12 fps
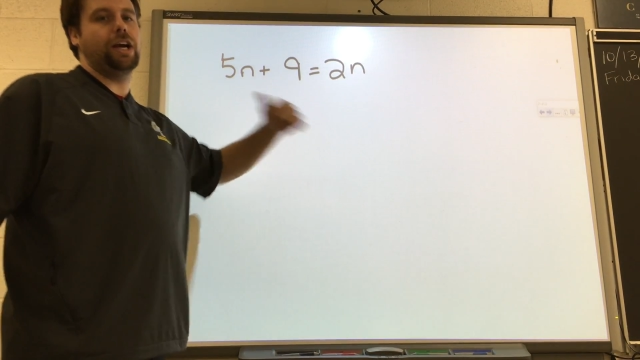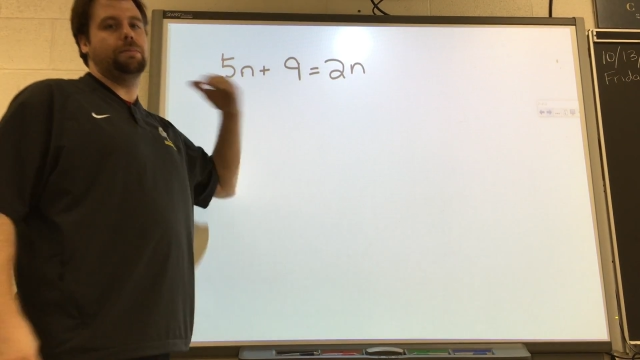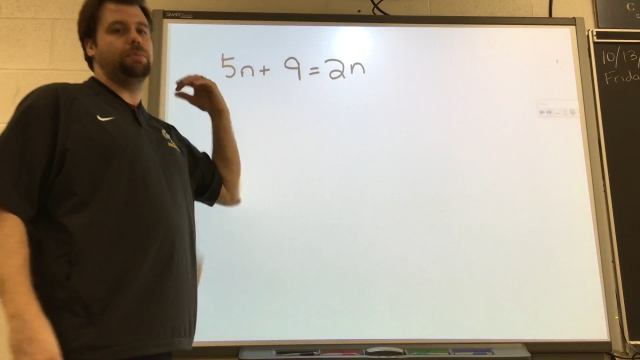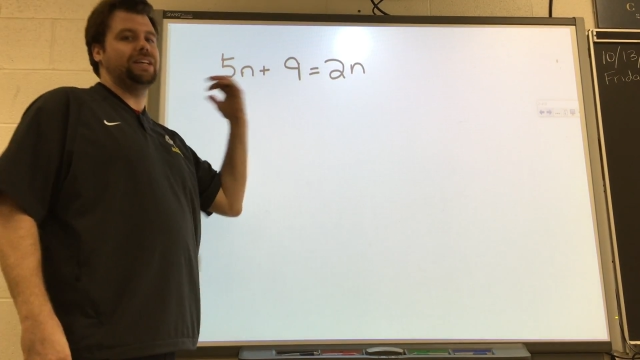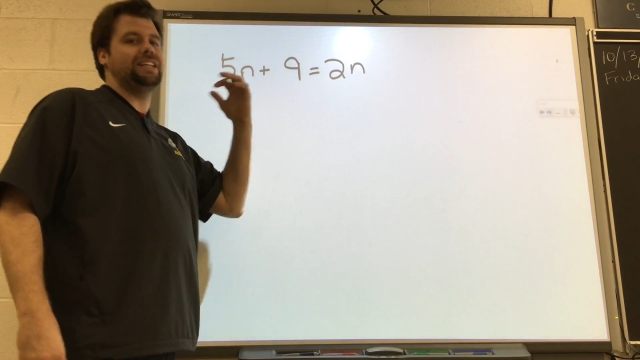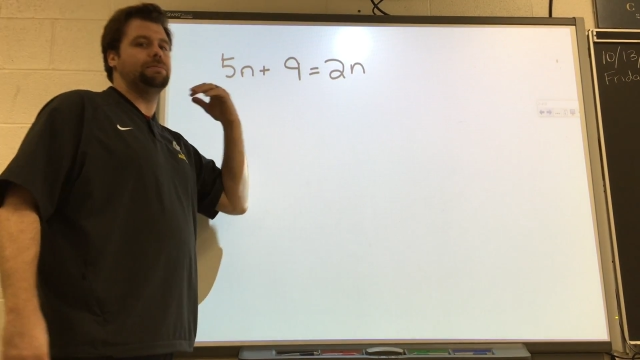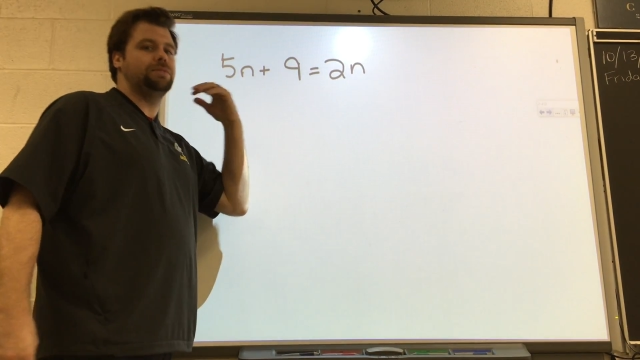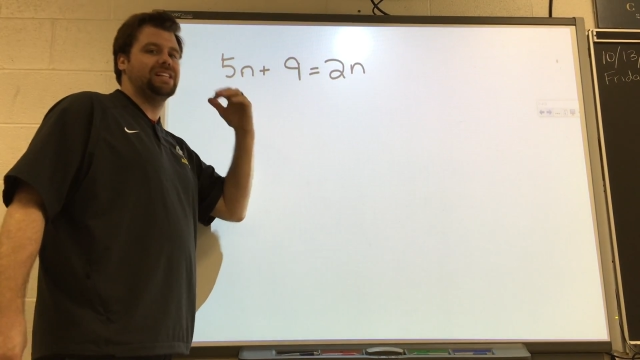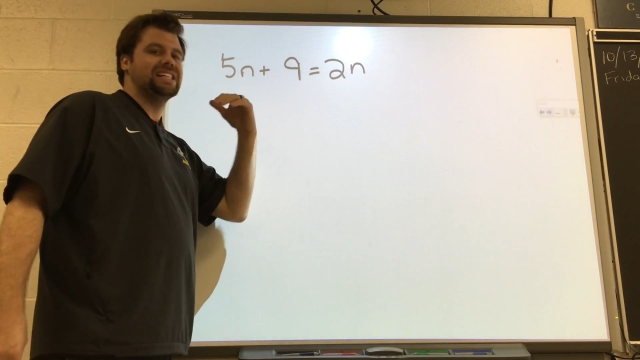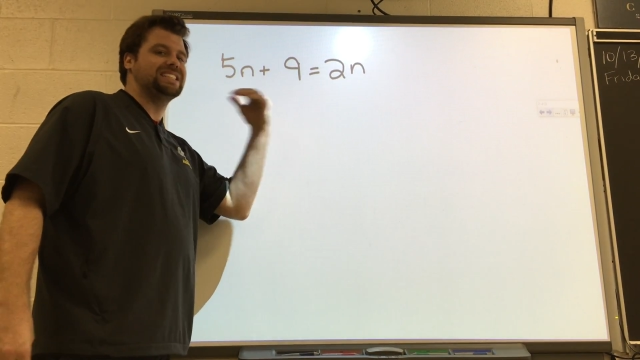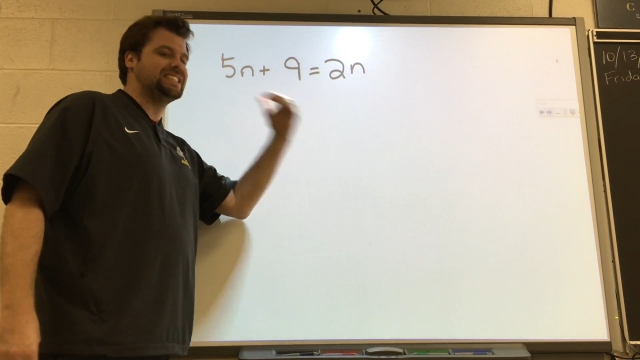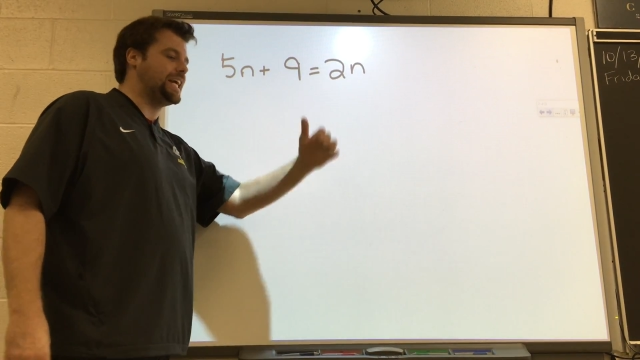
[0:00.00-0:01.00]
I gotta bring them to
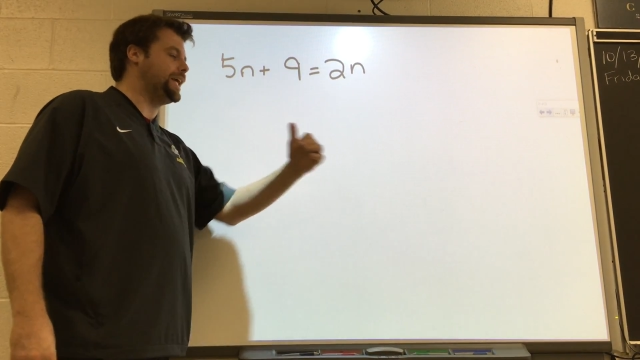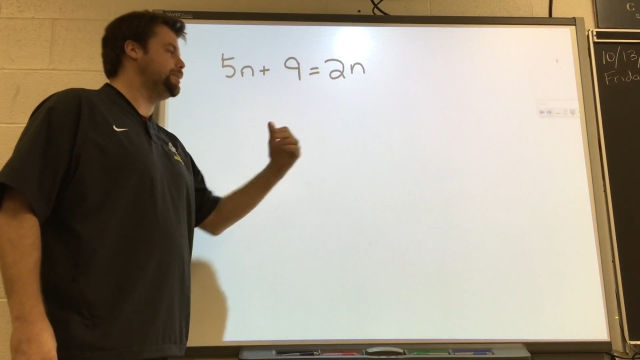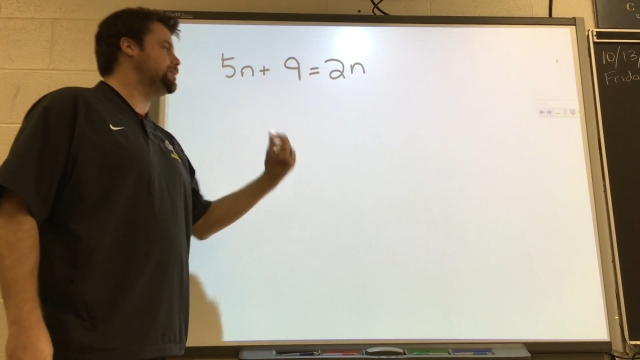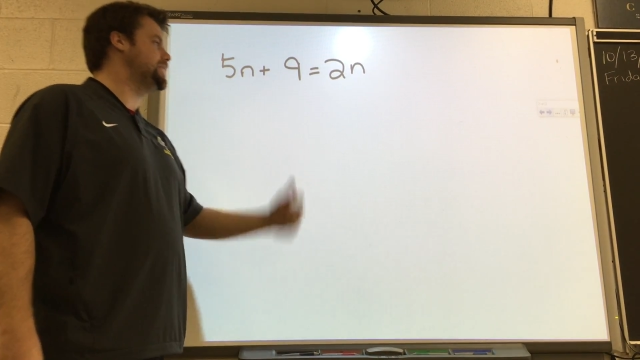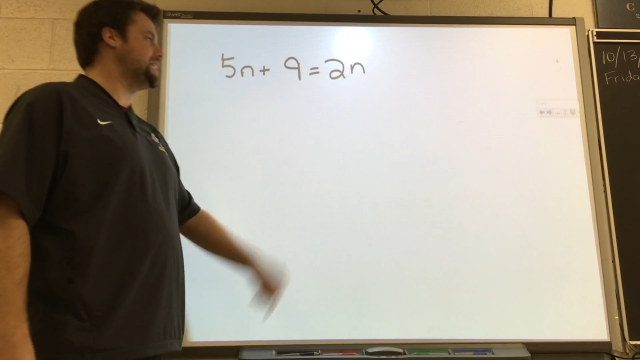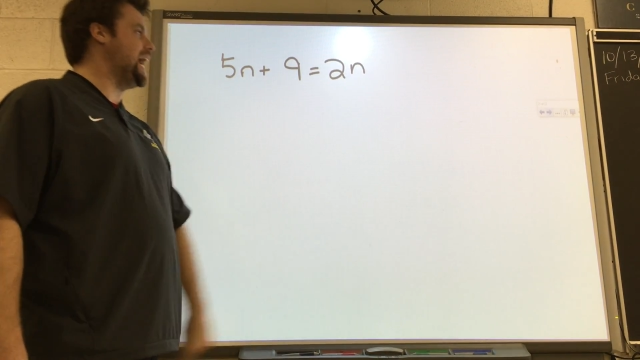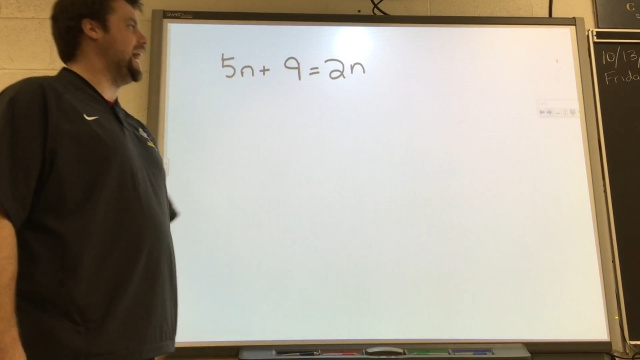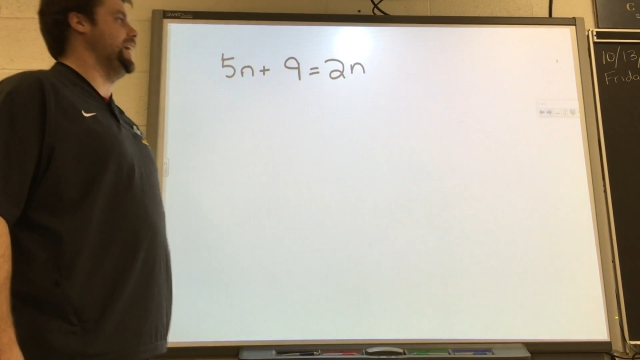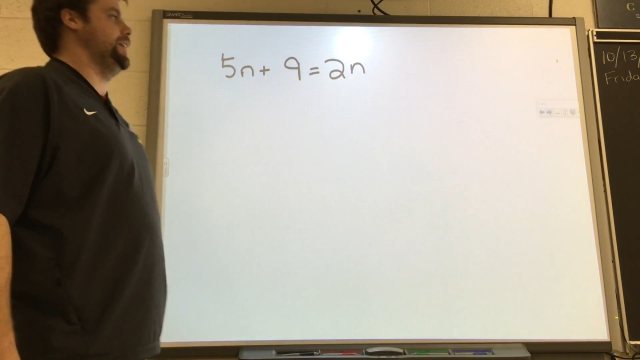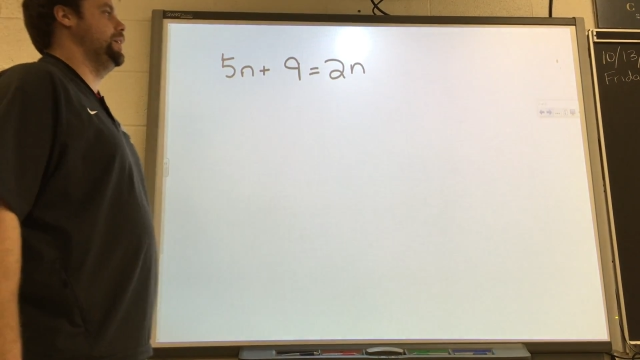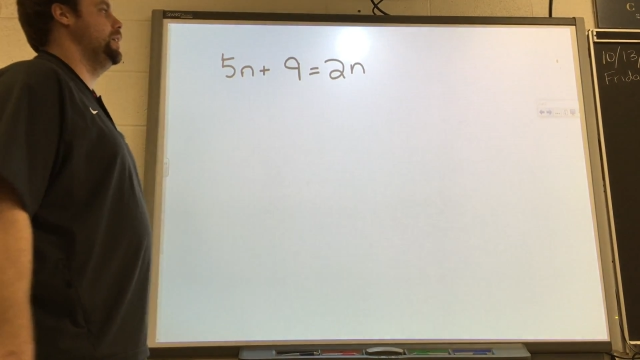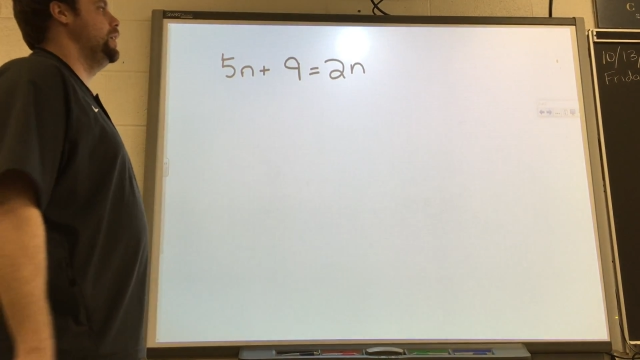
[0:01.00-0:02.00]
the same side.